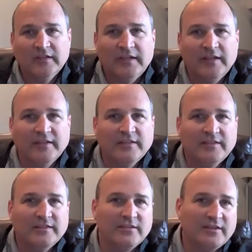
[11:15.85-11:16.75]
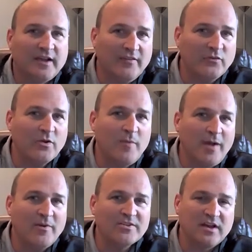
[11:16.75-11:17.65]
And I have to
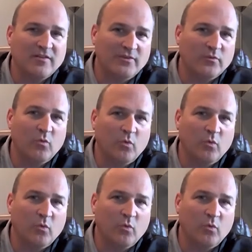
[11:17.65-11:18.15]
remind myself of,